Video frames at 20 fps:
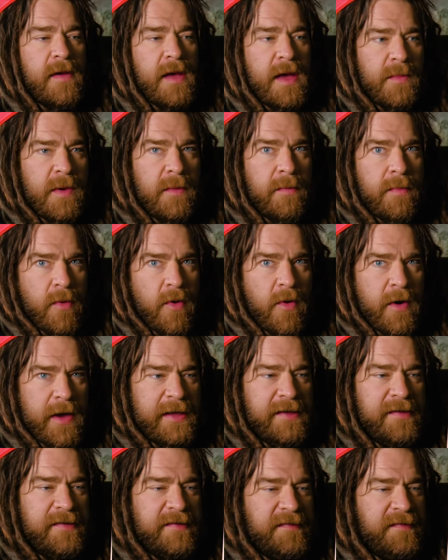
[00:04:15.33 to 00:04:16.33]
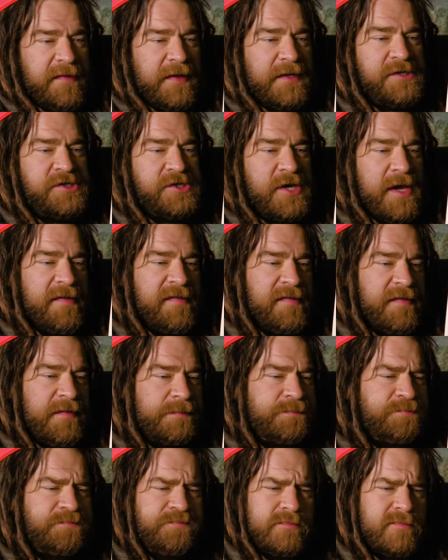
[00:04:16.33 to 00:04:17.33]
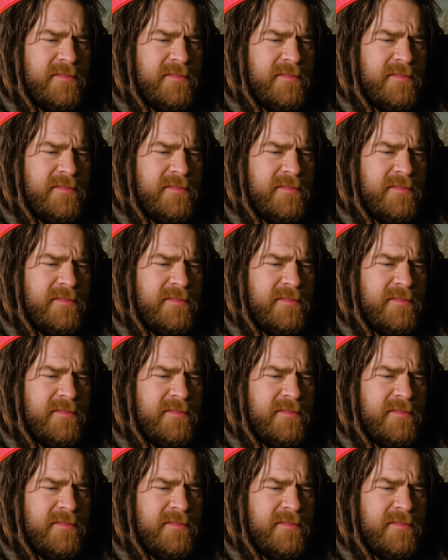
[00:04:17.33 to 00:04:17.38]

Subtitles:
"I'm a boy," said Jason.